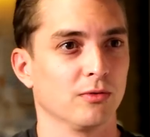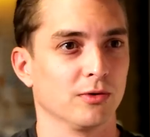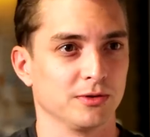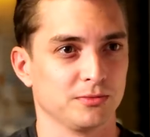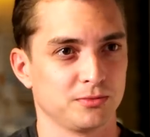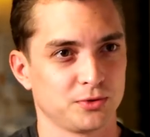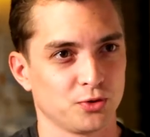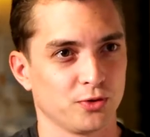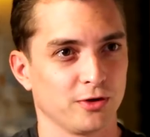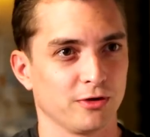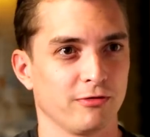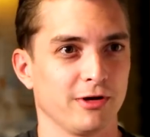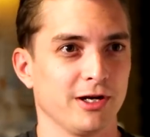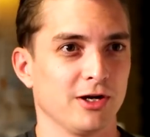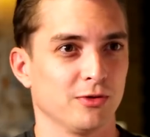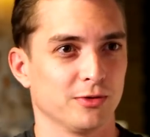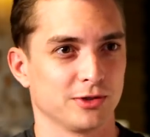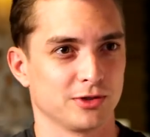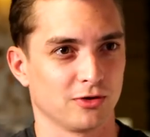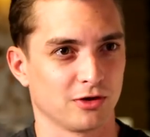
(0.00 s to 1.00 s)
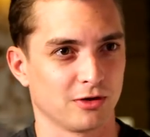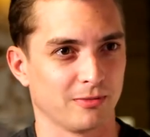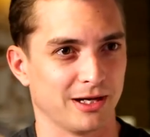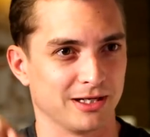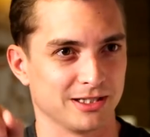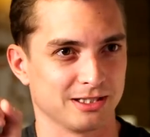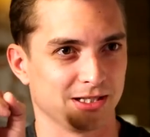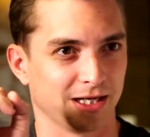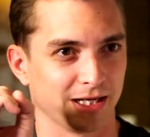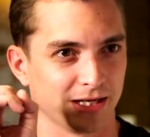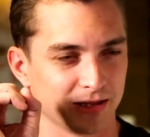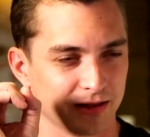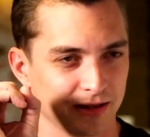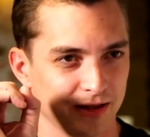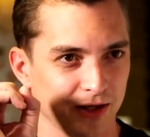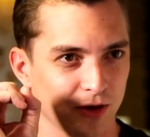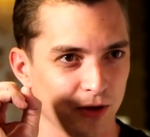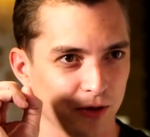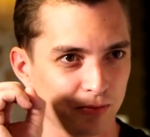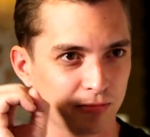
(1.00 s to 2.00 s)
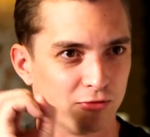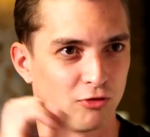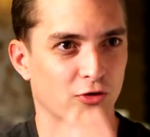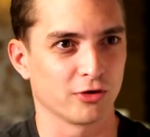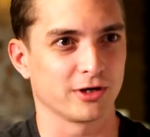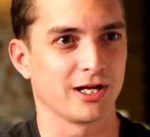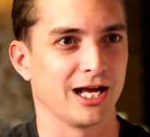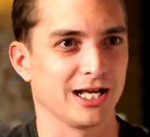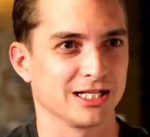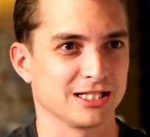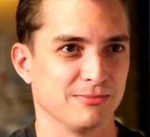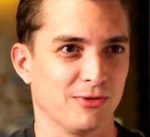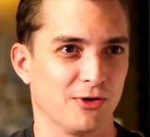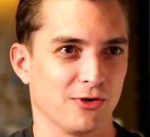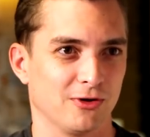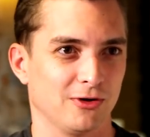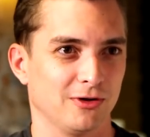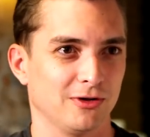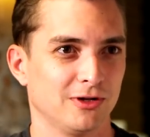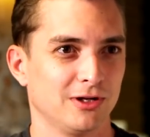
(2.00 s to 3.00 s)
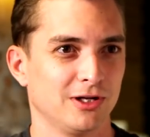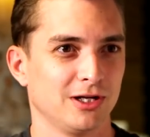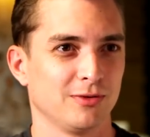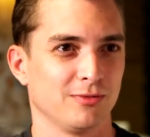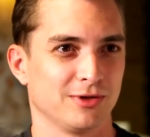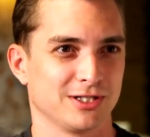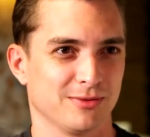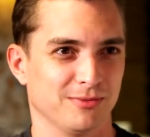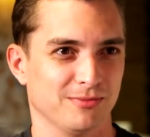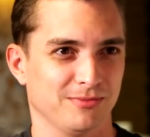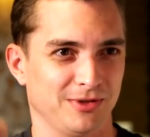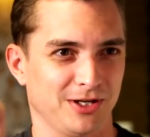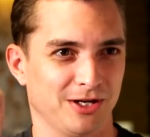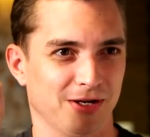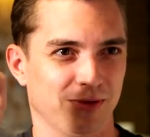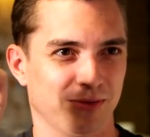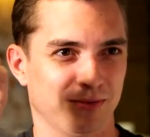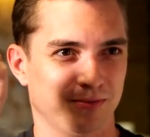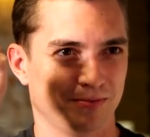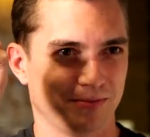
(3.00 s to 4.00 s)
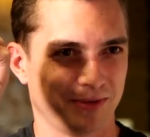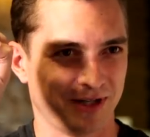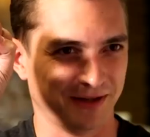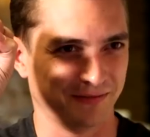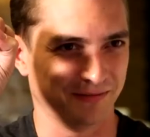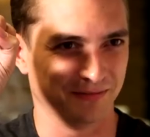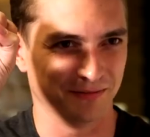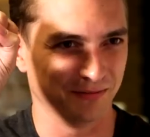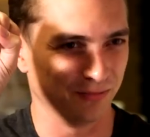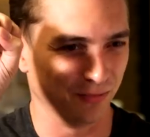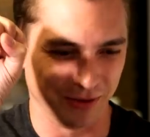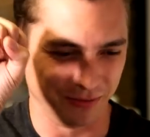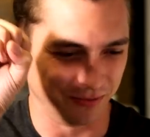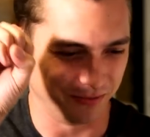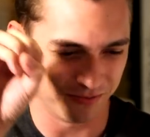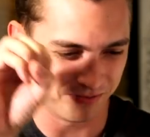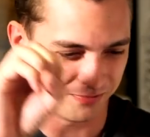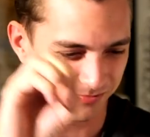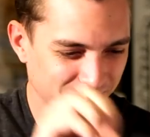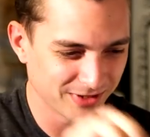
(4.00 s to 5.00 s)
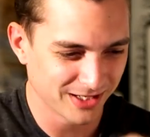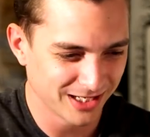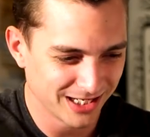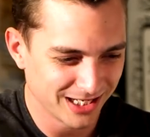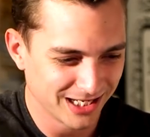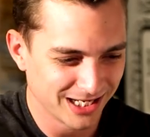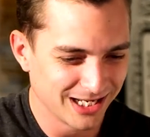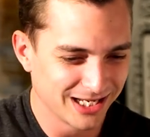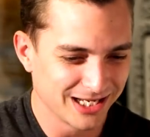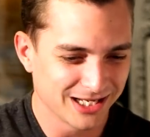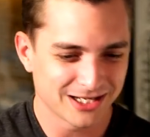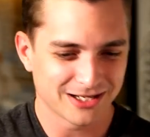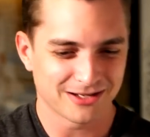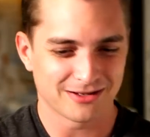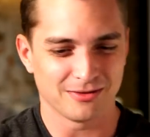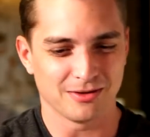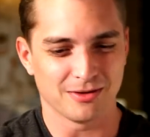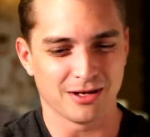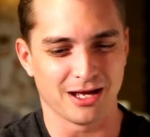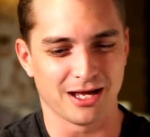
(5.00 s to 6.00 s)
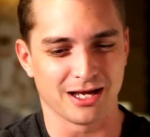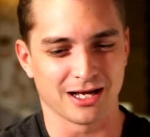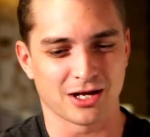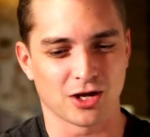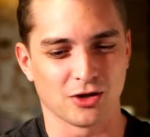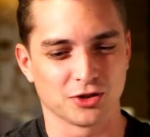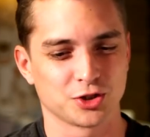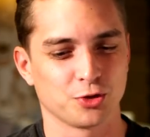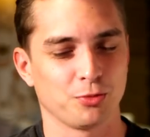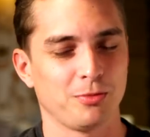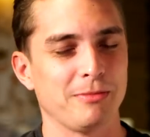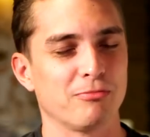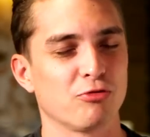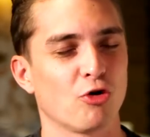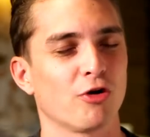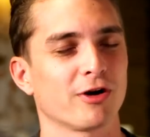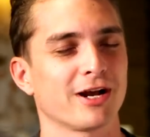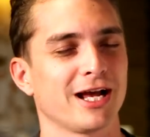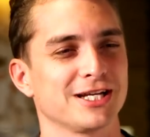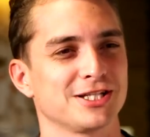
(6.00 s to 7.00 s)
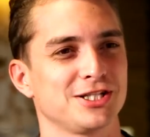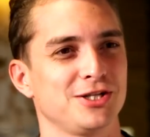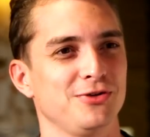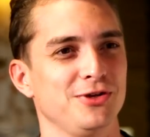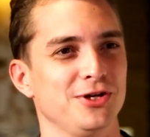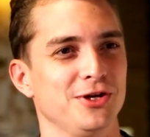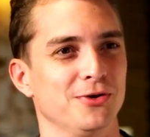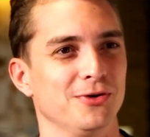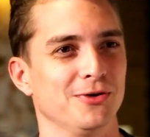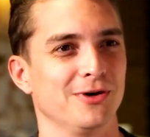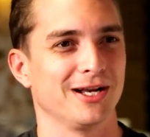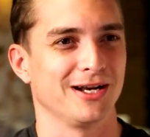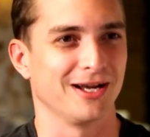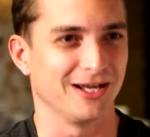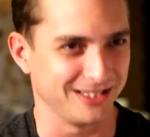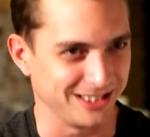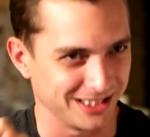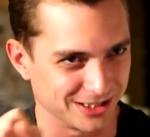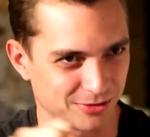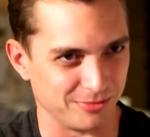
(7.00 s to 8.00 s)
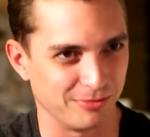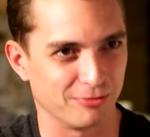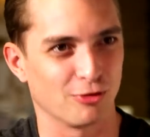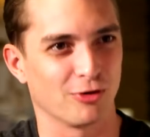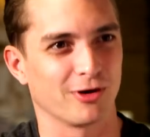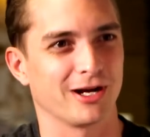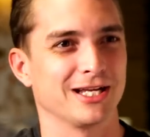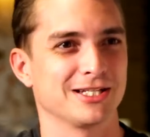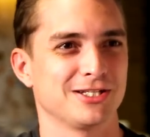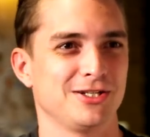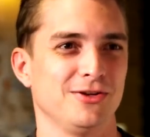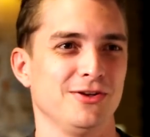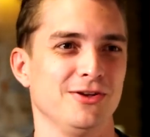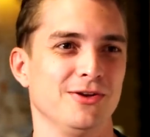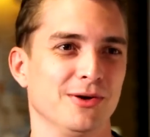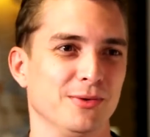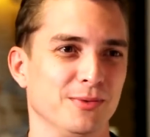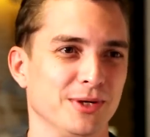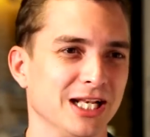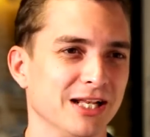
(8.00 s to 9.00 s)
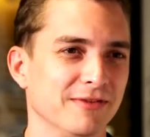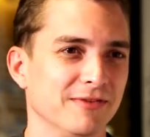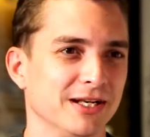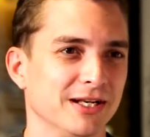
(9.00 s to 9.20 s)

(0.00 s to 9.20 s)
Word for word: what Jordan Greenhall would talk about is like the old broadcast model, where some, you know, we uh, culture will be broadcast to you and ideas will be broadcast to you. And we live